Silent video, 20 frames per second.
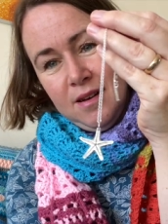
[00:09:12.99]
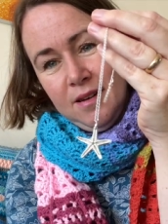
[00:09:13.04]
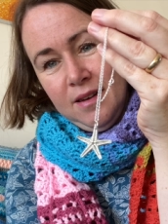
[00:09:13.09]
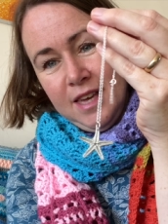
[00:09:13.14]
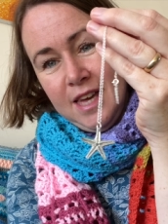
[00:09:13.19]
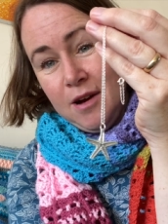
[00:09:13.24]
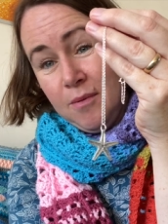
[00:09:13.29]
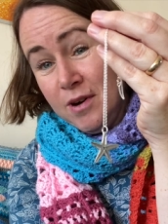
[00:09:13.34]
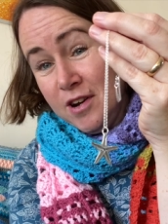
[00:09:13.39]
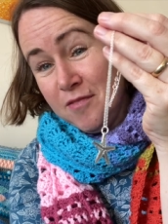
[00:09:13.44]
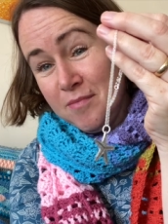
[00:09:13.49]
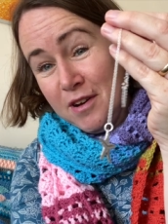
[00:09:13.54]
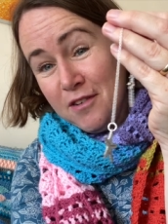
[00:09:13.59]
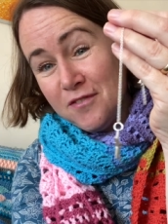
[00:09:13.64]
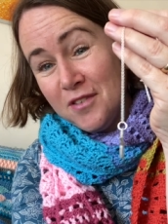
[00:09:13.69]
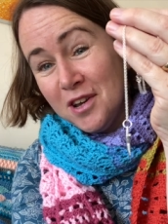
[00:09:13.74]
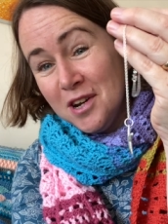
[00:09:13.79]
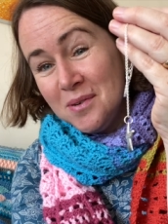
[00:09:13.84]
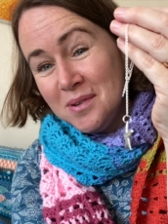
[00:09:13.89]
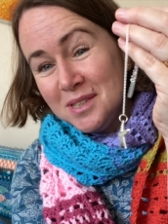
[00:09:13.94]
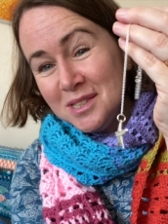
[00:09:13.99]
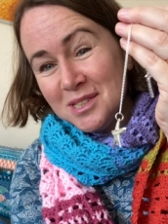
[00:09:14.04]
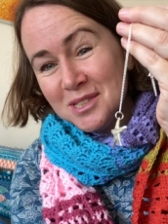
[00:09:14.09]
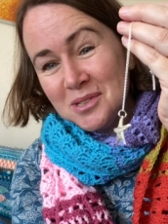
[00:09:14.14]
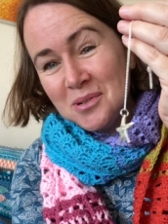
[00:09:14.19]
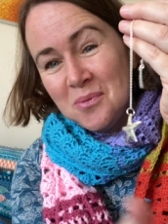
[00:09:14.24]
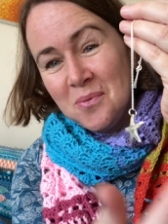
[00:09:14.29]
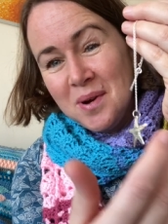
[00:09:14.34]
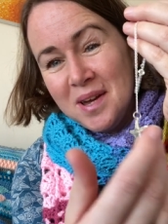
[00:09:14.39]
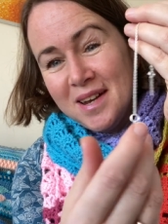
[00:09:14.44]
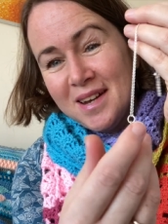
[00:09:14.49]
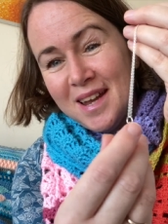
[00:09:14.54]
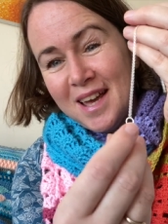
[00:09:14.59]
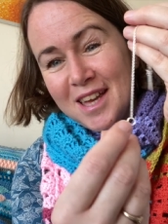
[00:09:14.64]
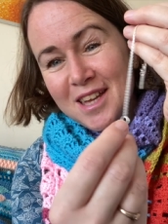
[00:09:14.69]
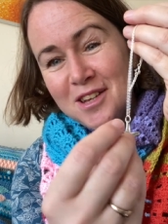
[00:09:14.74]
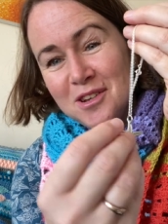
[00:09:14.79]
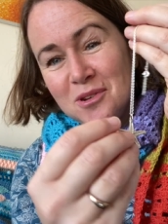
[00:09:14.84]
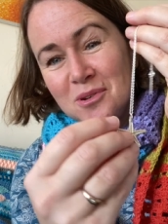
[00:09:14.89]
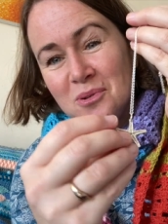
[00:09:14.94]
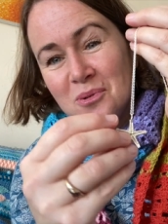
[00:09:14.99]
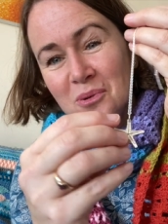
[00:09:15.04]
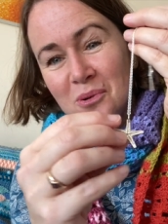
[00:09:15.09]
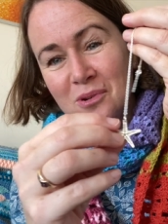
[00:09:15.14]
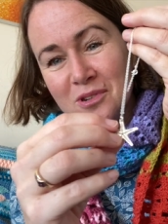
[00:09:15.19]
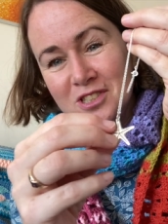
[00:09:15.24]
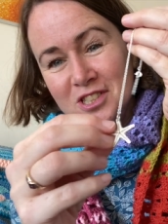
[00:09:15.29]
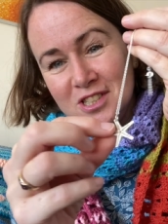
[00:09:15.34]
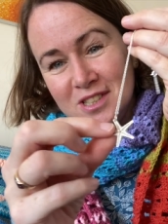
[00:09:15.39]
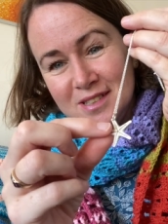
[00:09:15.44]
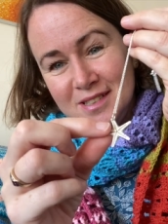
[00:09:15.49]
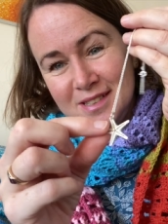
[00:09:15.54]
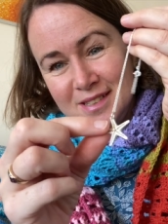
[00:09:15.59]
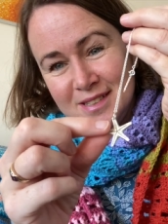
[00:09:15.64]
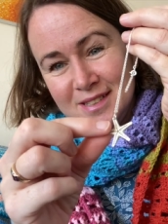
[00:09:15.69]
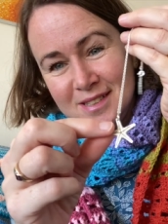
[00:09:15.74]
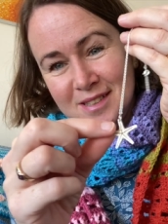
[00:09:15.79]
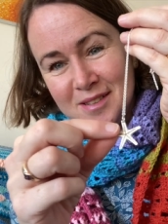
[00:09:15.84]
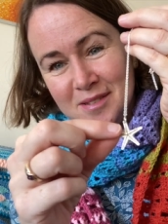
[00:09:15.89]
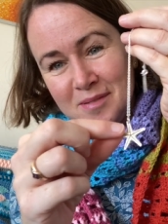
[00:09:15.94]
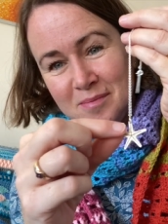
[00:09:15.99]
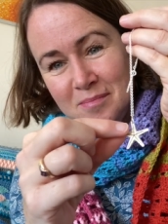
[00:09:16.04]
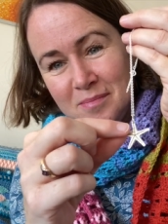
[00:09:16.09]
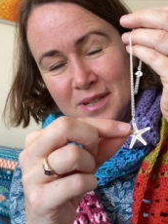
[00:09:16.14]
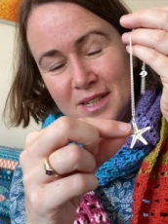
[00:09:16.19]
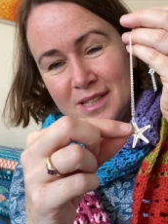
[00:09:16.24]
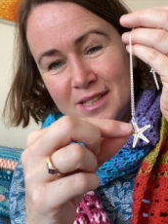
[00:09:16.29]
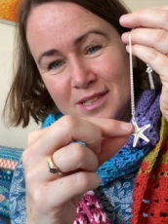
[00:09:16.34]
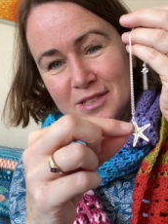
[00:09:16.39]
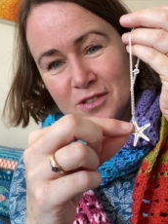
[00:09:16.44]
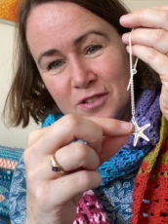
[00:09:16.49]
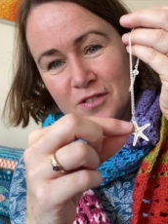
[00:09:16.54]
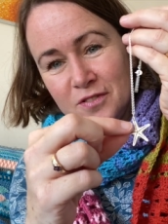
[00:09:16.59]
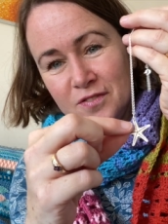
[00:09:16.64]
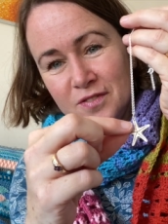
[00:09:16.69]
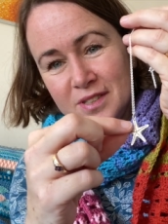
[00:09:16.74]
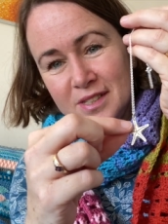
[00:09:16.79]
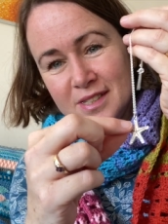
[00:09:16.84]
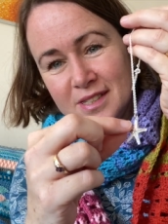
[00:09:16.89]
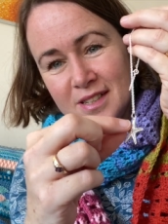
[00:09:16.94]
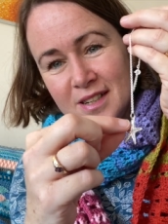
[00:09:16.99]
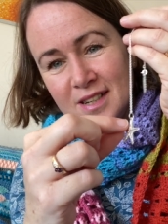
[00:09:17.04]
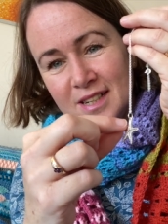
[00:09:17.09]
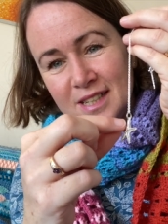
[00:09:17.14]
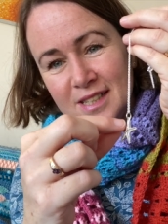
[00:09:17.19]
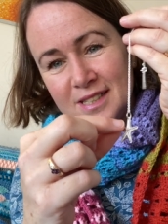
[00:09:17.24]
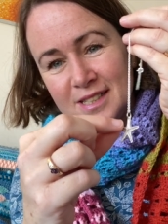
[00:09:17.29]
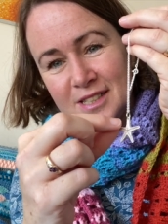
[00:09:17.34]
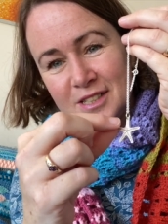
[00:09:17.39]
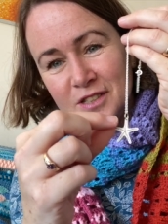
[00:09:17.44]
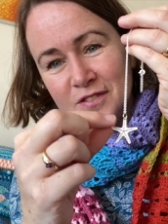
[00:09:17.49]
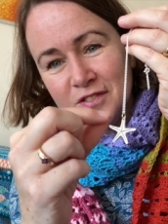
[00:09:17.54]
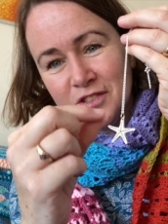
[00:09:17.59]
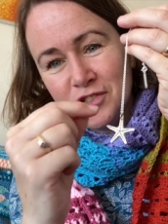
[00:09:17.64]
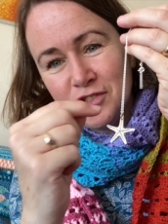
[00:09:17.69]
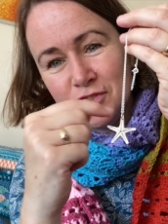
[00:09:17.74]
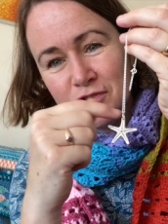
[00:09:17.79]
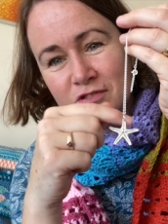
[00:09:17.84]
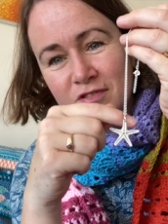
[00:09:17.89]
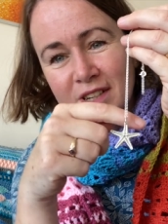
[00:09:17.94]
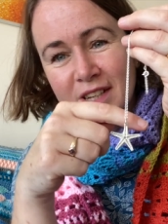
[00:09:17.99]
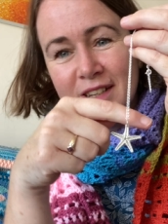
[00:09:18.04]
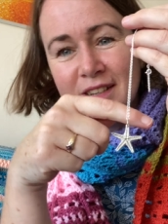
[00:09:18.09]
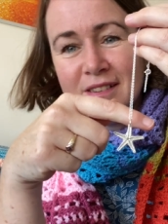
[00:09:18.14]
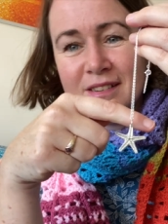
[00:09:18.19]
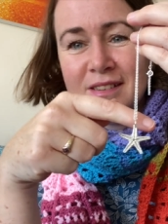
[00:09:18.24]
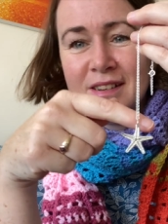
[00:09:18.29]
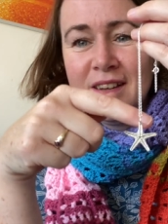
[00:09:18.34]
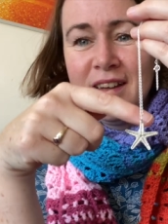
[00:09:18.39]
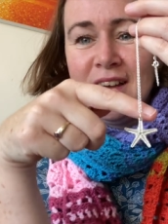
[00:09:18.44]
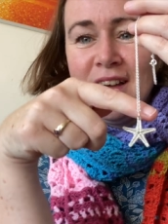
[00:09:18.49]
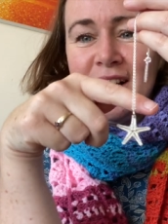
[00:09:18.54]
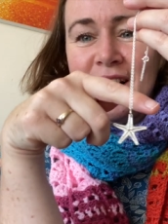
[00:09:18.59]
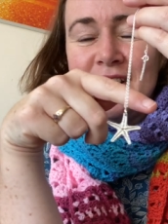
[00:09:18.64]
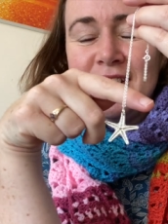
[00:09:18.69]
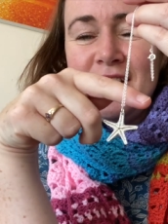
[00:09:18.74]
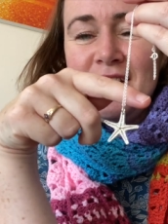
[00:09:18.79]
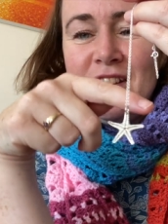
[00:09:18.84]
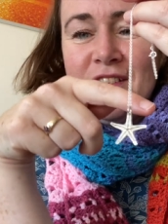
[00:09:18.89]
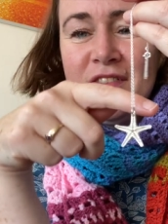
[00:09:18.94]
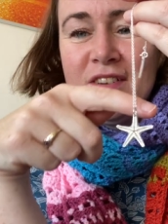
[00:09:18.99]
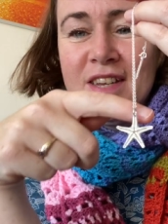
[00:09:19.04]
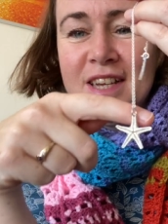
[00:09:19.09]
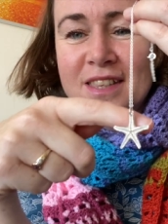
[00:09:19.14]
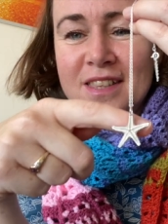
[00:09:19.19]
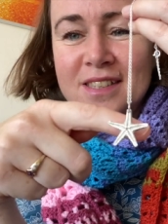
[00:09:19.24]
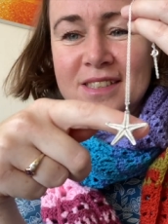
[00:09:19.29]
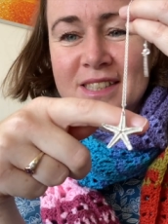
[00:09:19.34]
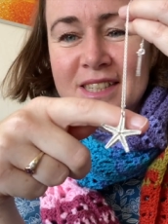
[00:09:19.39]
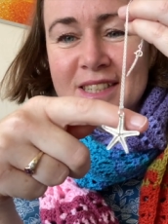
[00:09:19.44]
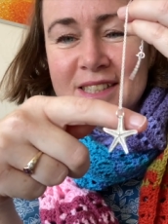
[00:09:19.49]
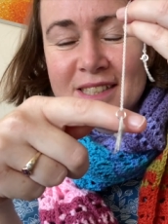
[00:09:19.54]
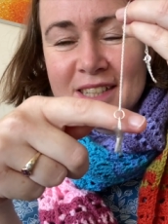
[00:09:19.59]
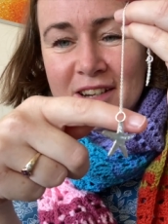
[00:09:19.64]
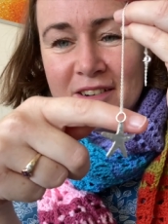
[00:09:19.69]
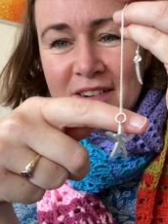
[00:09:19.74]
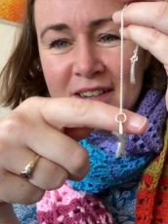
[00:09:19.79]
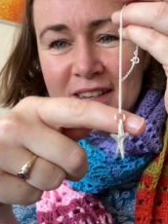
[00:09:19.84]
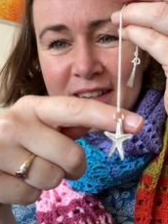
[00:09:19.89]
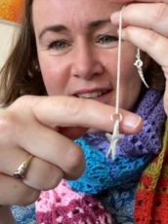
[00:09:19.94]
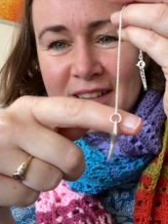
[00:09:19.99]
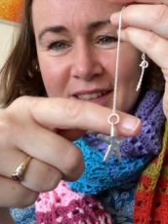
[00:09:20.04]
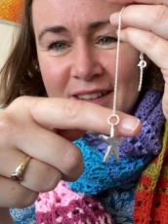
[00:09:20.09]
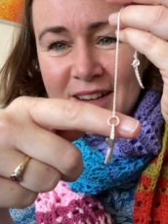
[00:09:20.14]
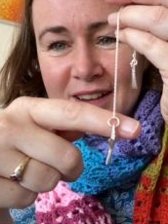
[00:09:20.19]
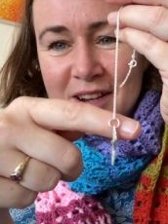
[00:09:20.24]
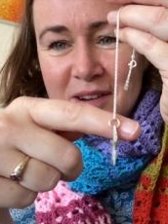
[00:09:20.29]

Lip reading: get one of my followers to win a gorgeous piece of sterling silver jewellery. I don't know if you can get the detail here,